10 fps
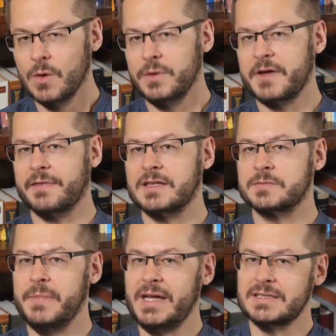We've got this
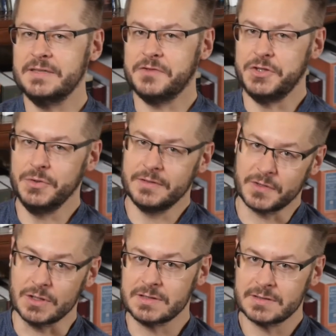massive
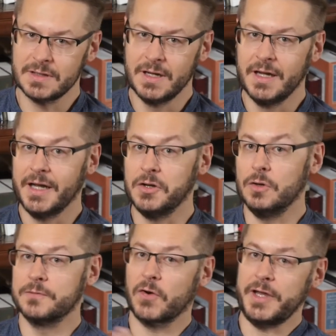universe, and
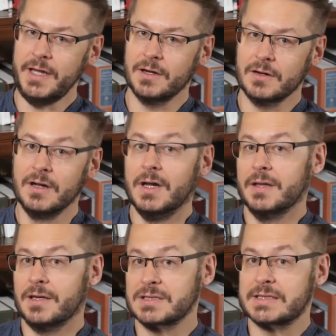over here,
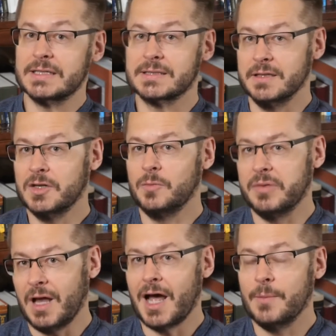there's this little
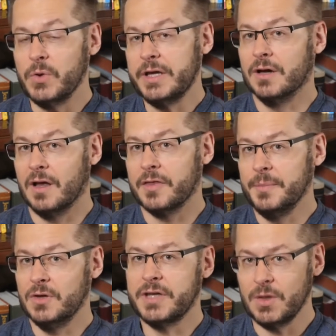blob we call the
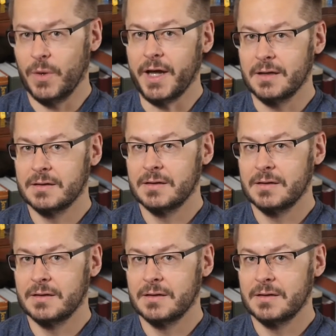Milky Way.